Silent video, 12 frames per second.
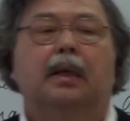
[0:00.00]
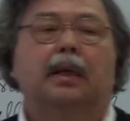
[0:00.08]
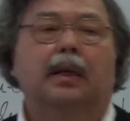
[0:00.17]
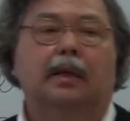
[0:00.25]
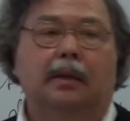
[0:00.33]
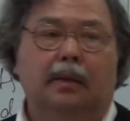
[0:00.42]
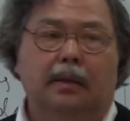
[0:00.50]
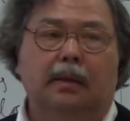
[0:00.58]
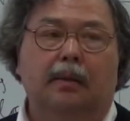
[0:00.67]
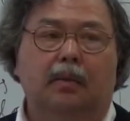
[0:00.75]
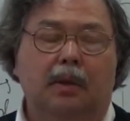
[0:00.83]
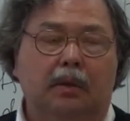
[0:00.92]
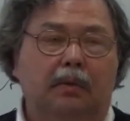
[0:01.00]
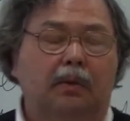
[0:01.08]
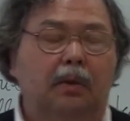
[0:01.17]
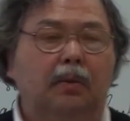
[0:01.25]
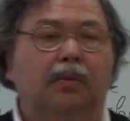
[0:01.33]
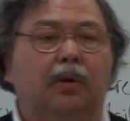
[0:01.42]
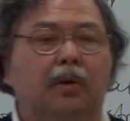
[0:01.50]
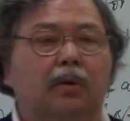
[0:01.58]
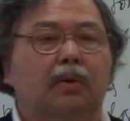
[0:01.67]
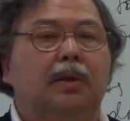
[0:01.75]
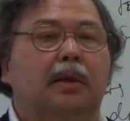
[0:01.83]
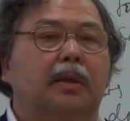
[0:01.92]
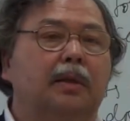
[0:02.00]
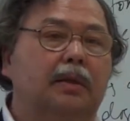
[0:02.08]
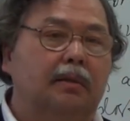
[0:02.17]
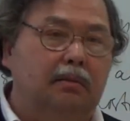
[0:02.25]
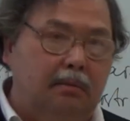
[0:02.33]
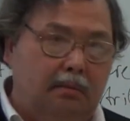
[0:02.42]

and what follows is,